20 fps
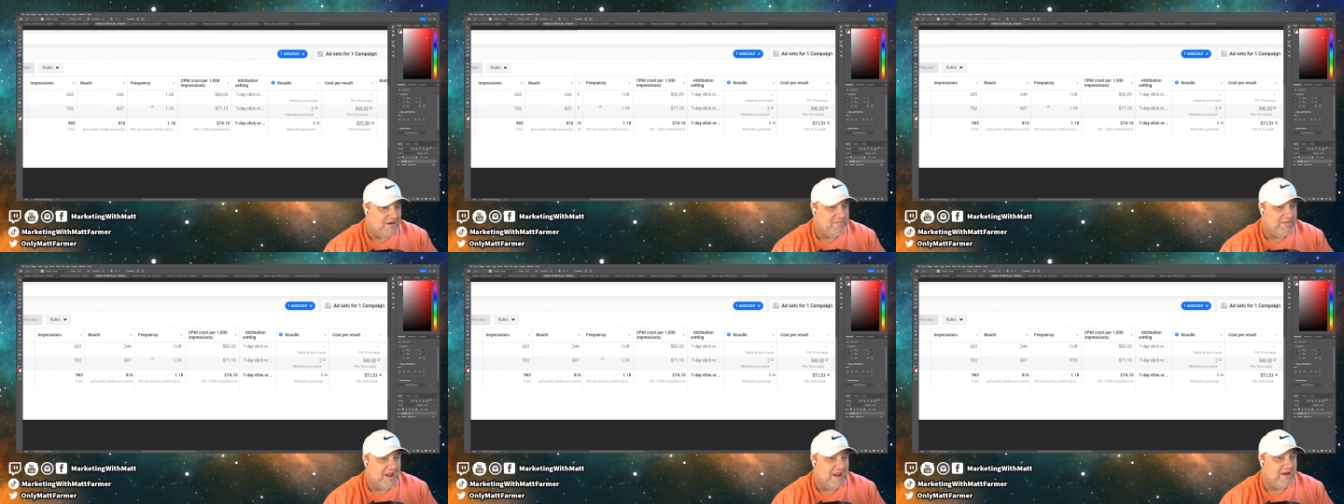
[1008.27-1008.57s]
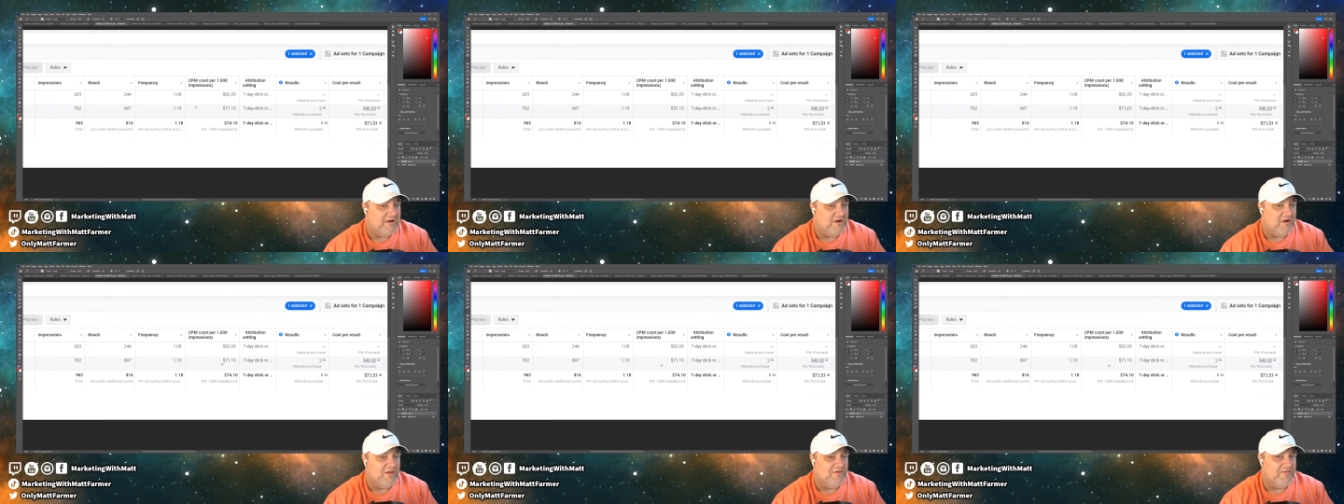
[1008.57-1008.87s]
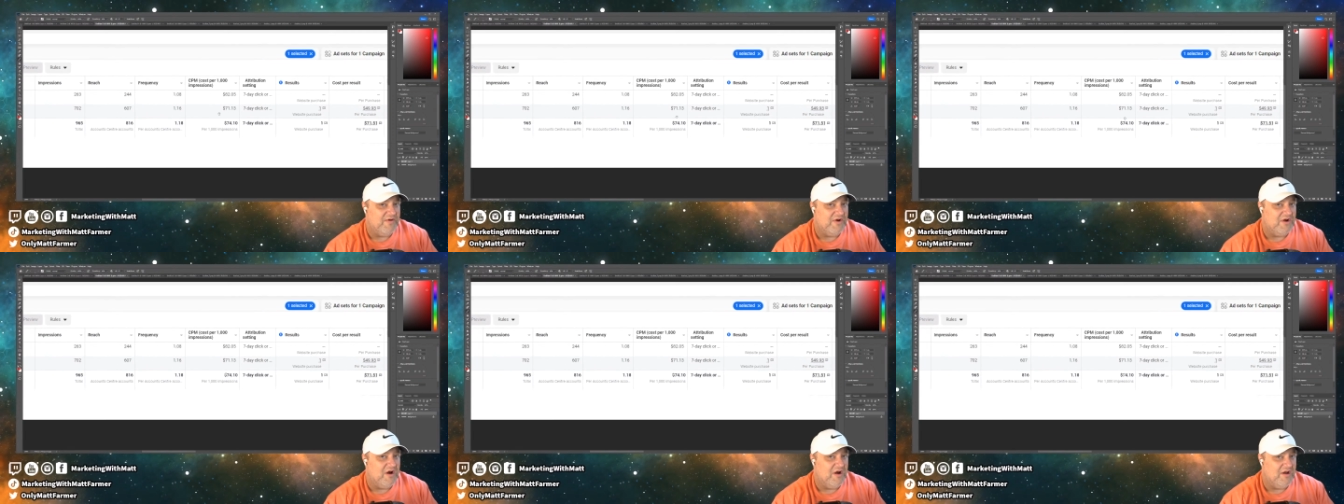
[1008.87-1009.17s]
And all of
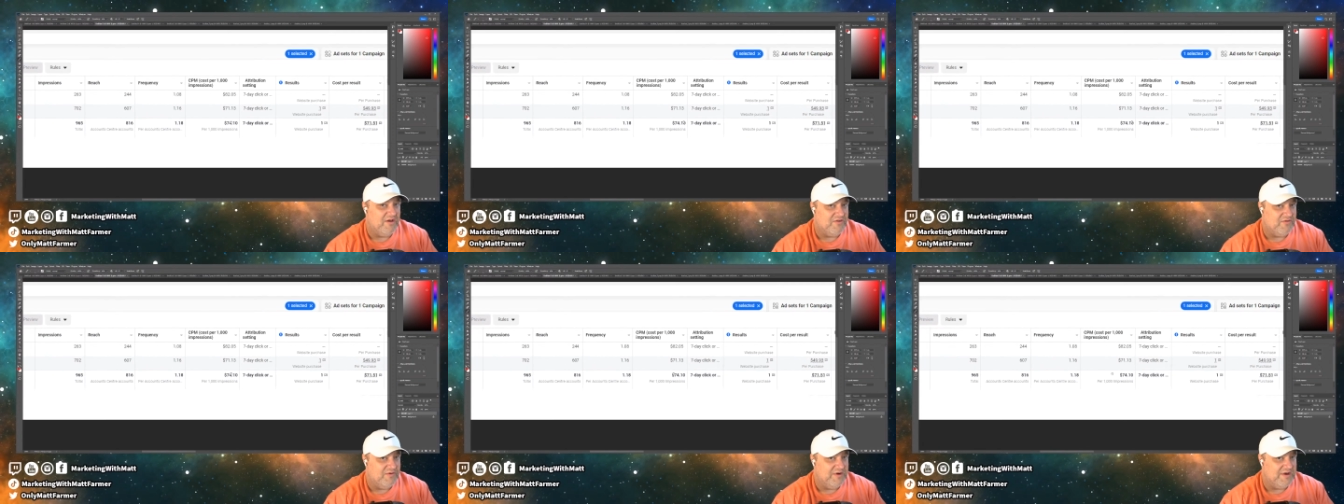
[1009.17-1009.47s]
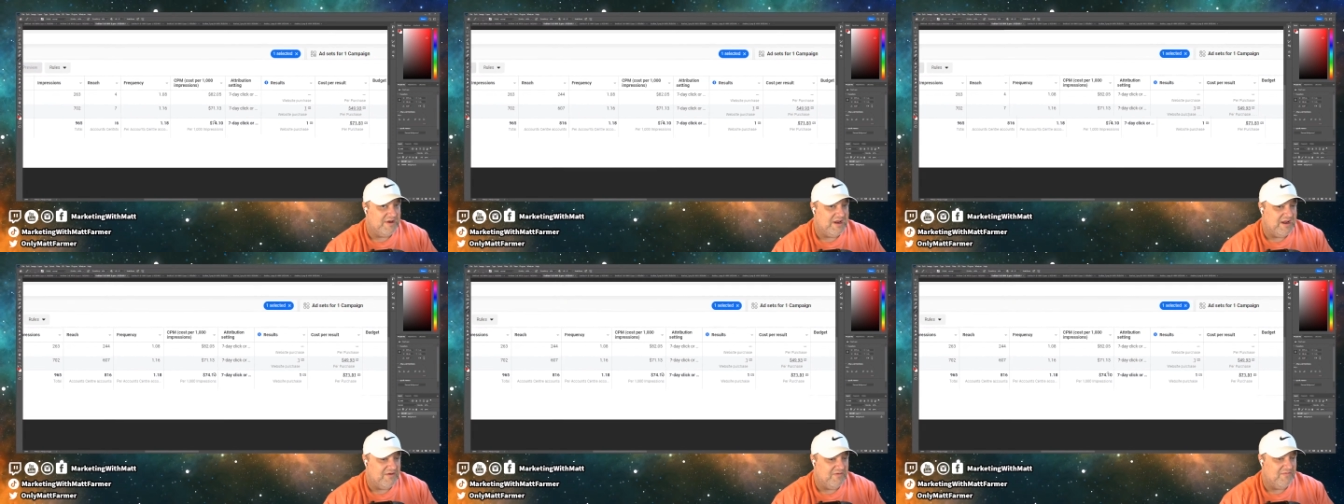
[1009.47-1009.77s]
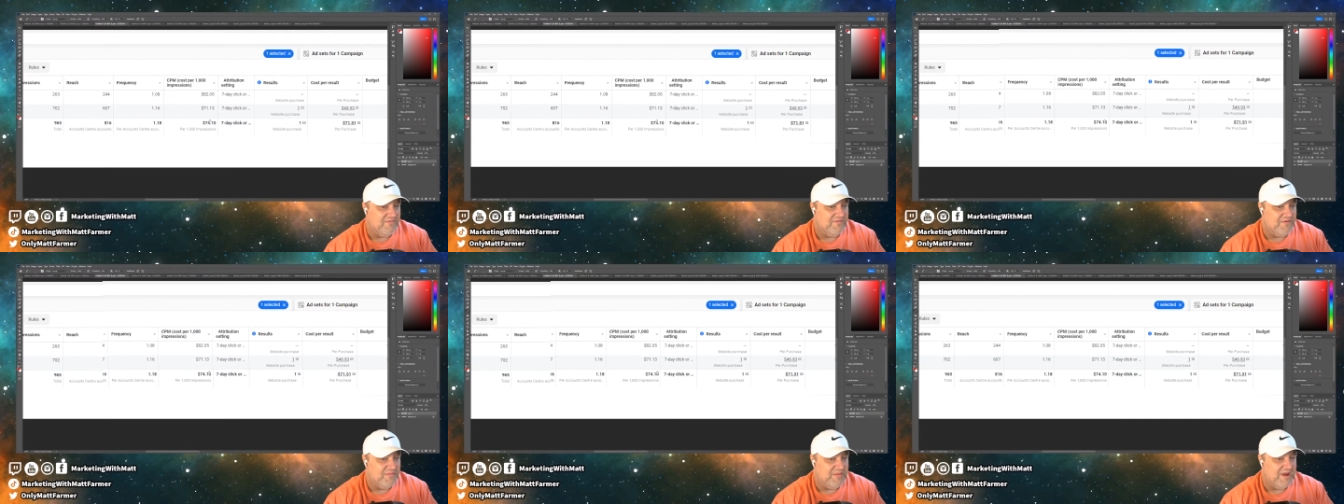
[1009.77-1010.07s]
our costs went down
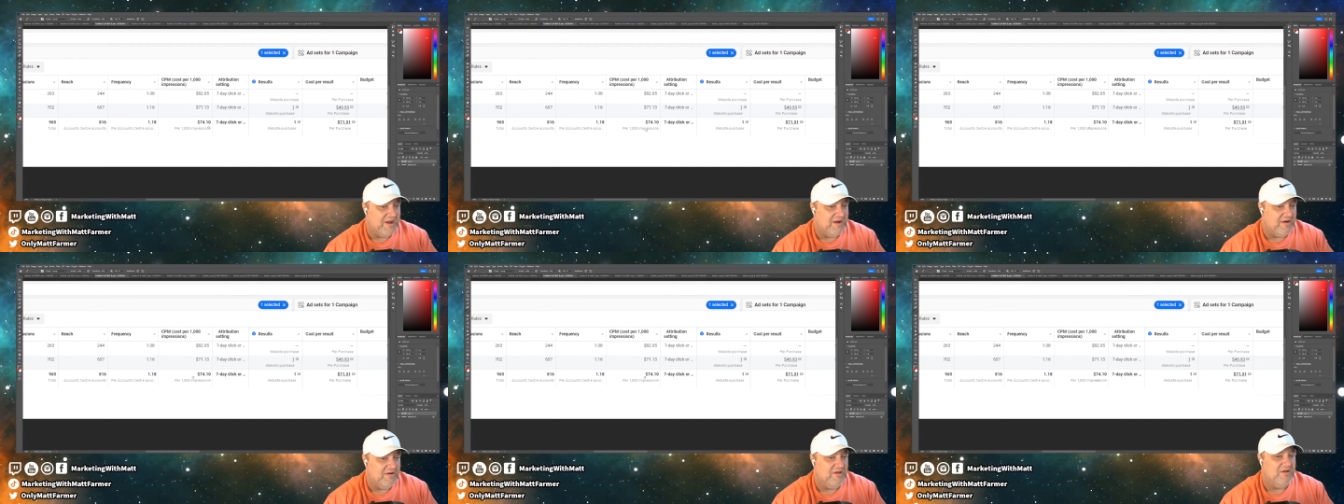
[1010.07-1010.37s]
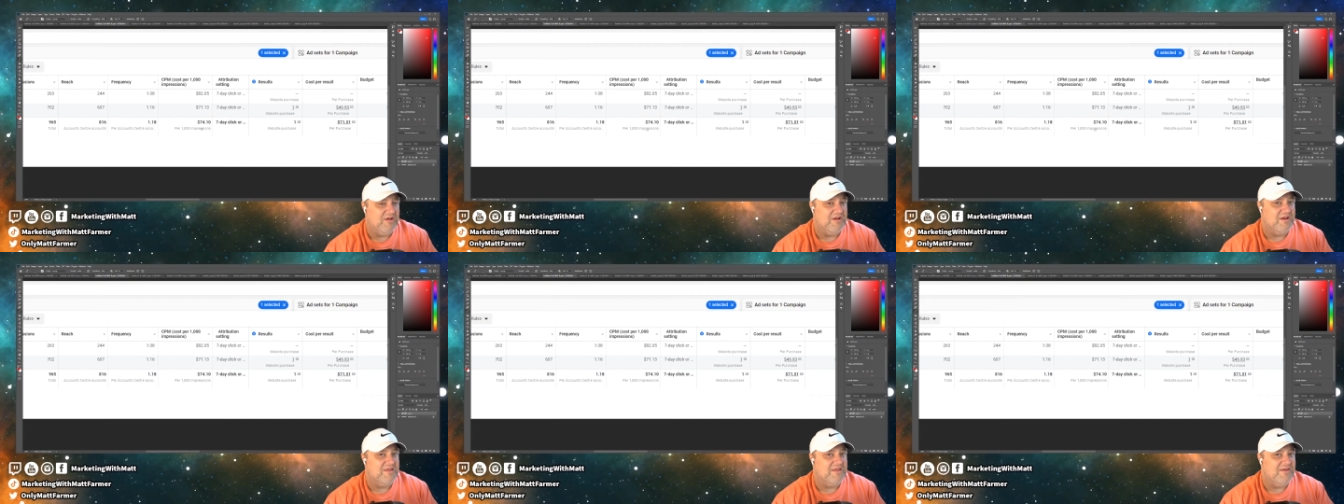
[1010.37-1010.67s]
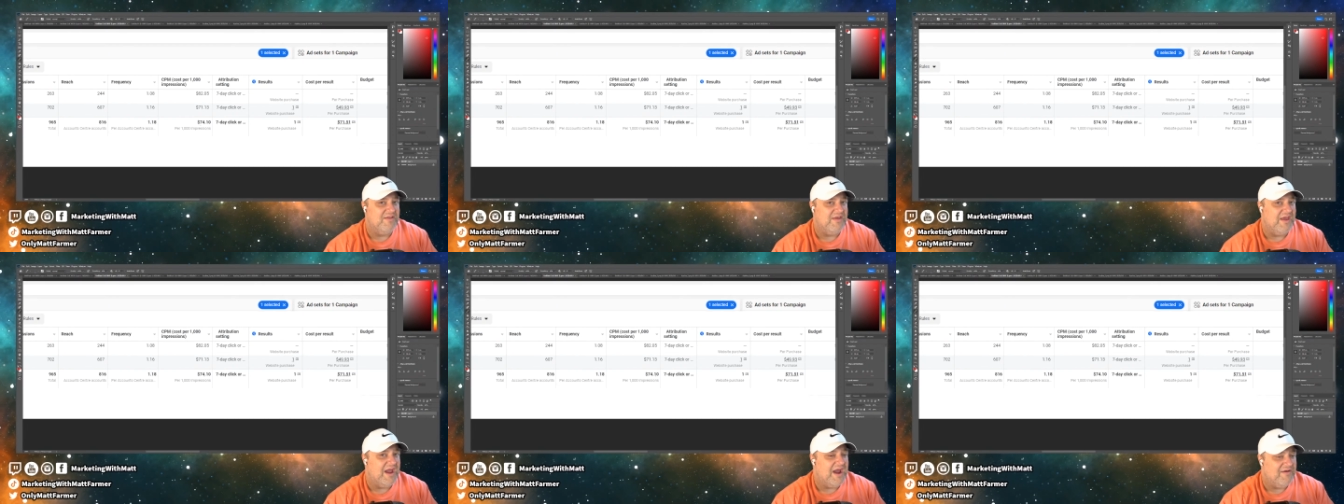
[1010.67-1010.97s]
from there. You can see
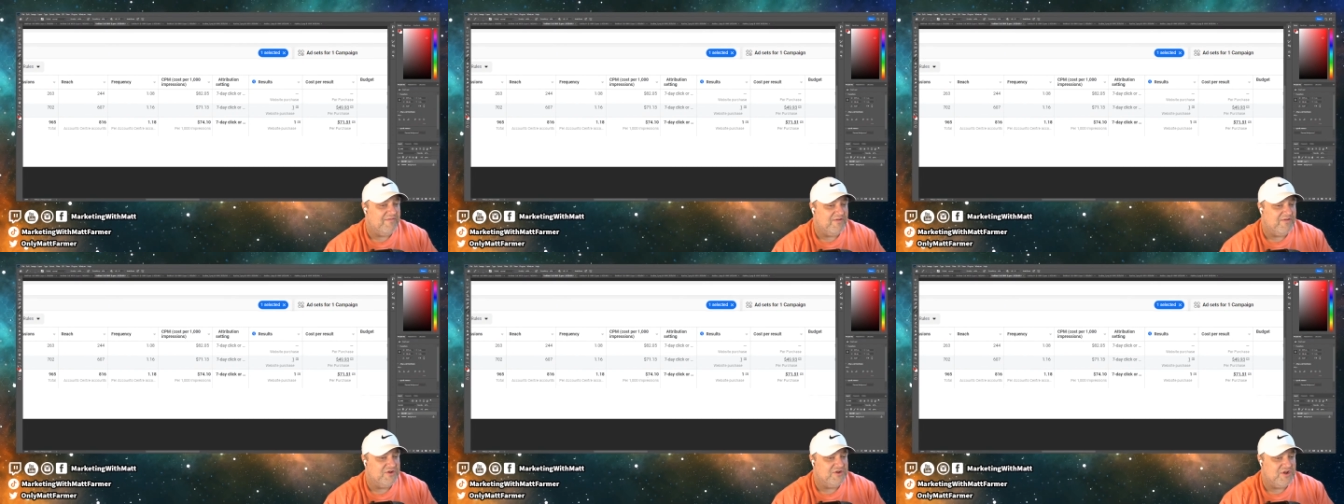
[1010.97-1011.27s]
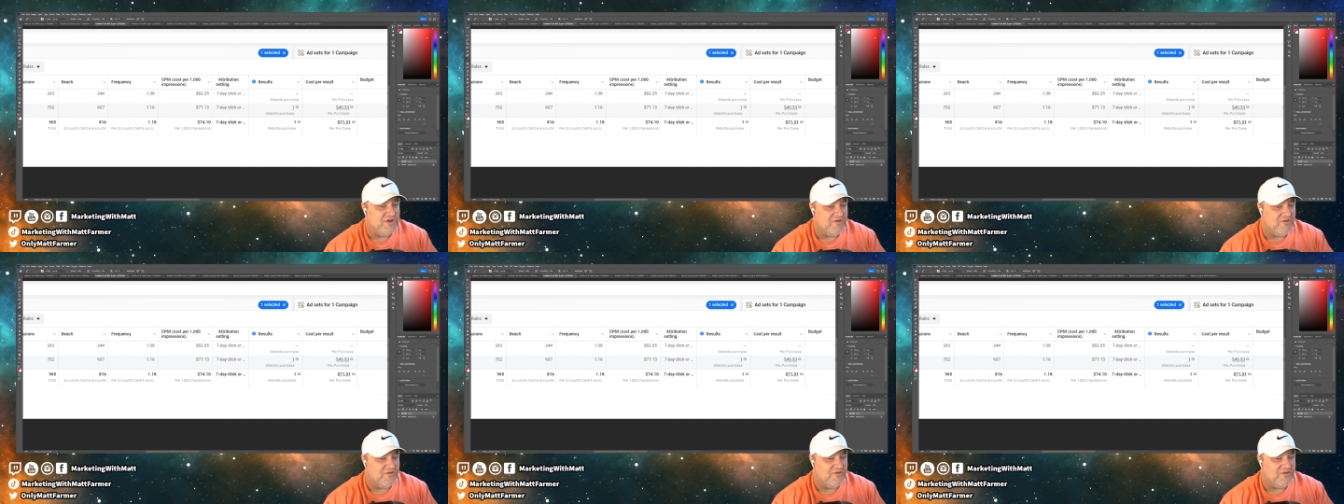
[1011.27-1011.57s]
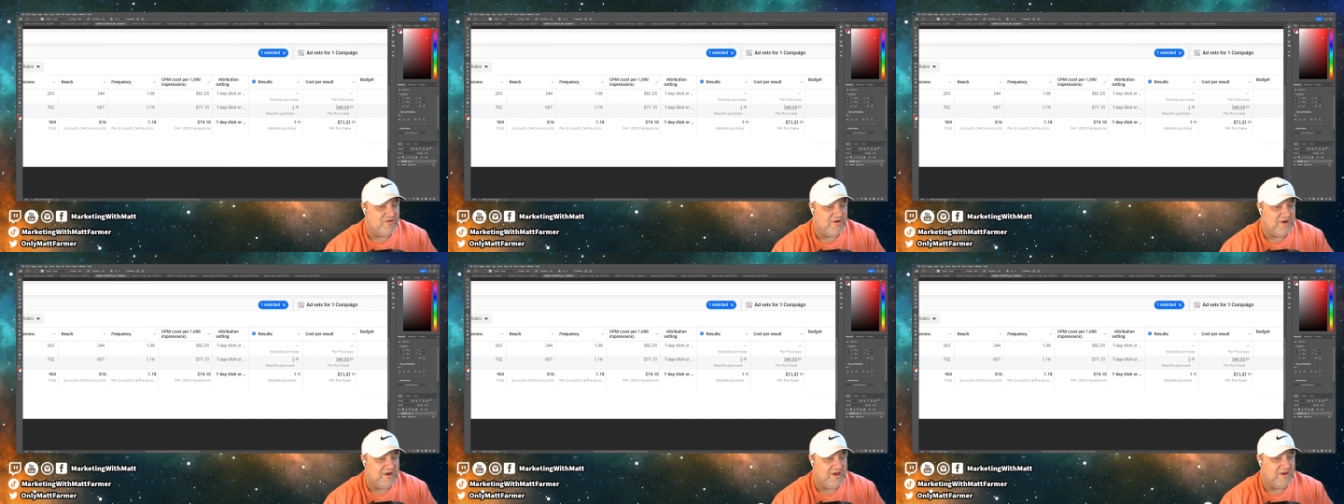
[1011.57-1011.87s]
the averages are
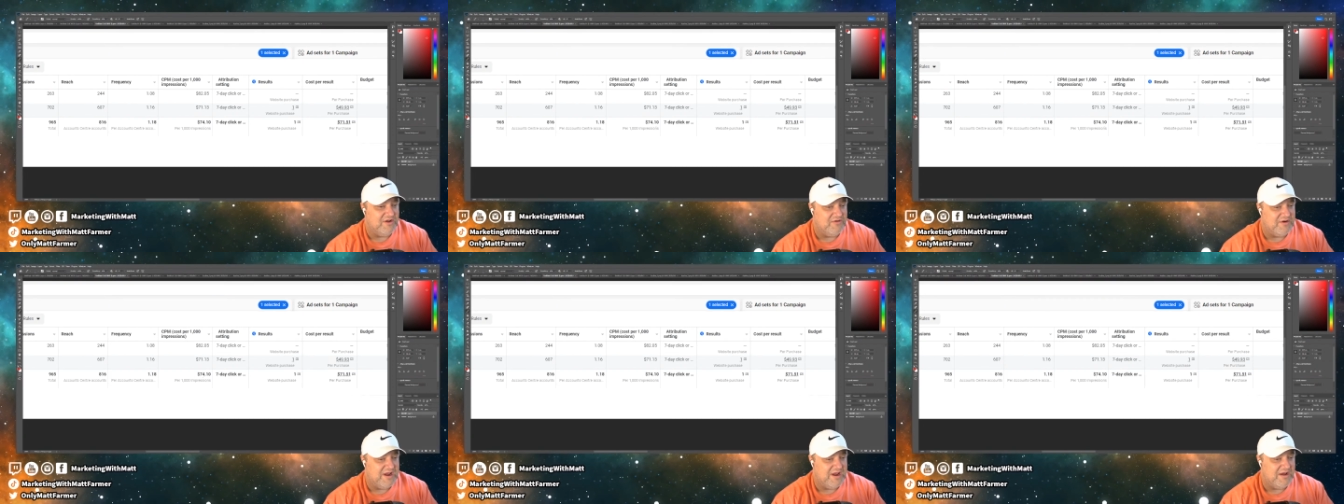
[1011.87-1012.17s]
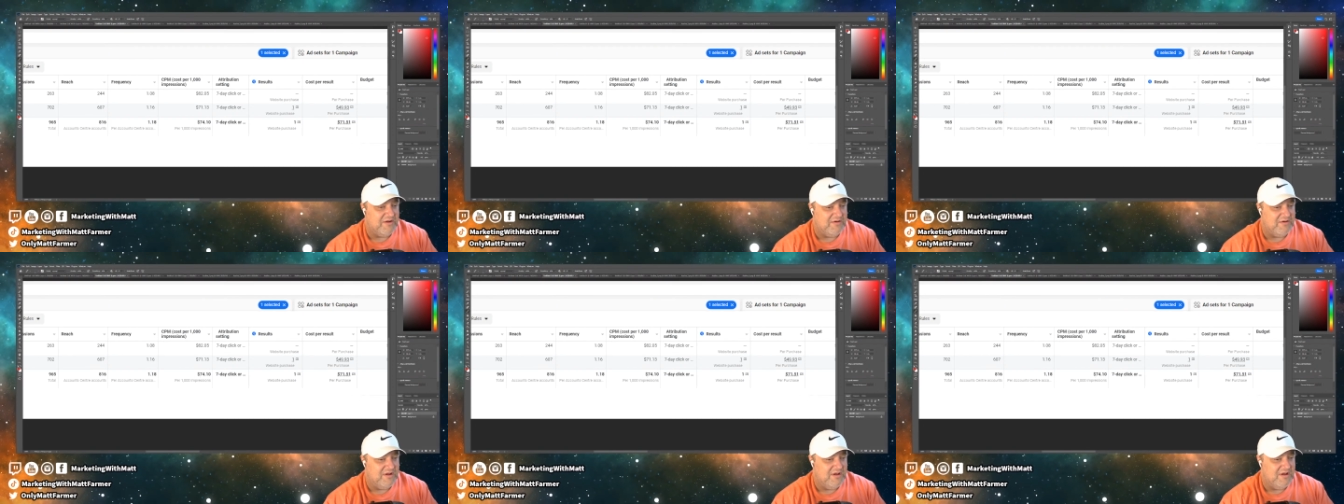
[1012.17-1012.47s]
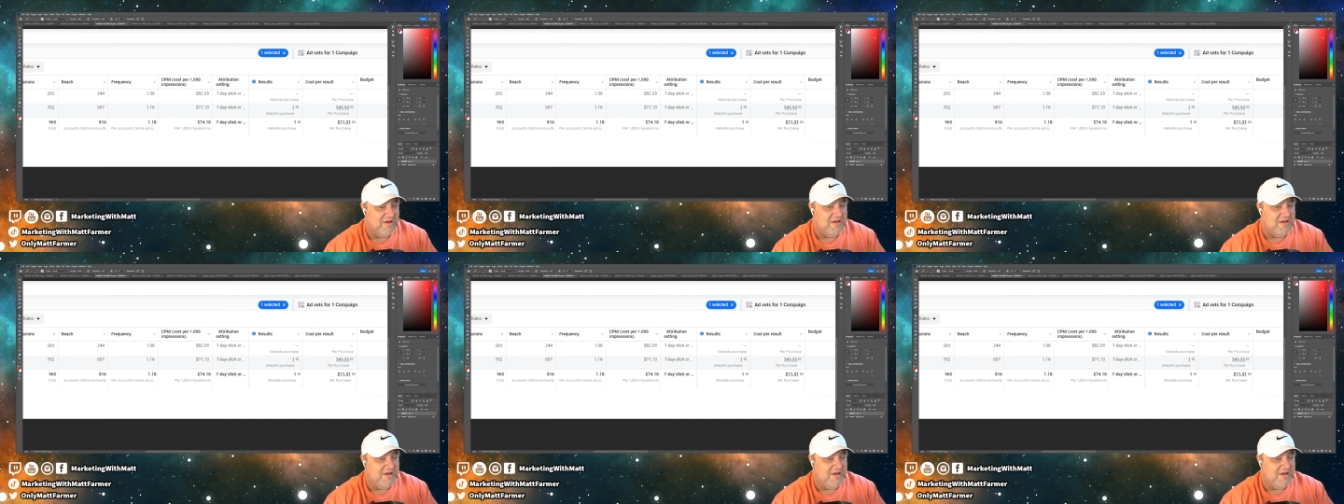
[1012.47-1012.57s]
starting to go down.